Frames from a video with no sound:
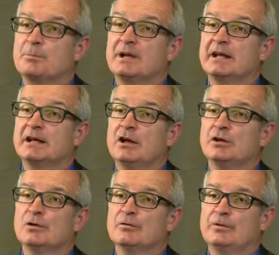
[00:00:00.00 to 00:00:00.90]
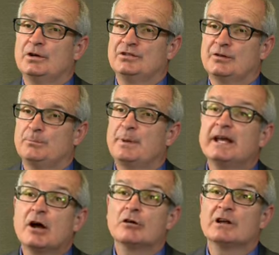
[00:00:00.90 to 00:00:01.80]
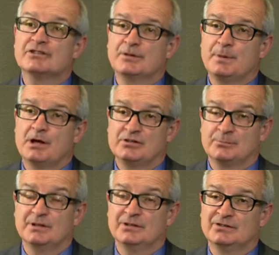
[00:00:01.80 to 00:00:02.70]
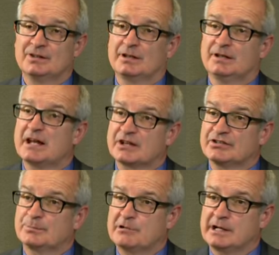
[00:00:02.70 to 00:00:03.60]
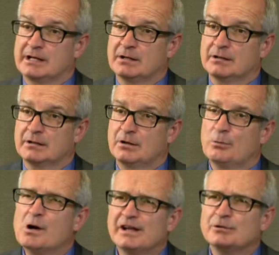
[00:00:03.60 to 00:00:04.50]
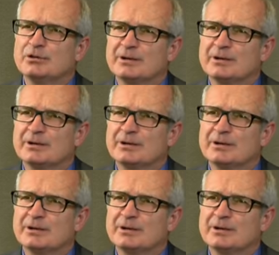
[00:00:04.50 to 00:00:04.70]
opening your first PRS apartments next spring. Why are you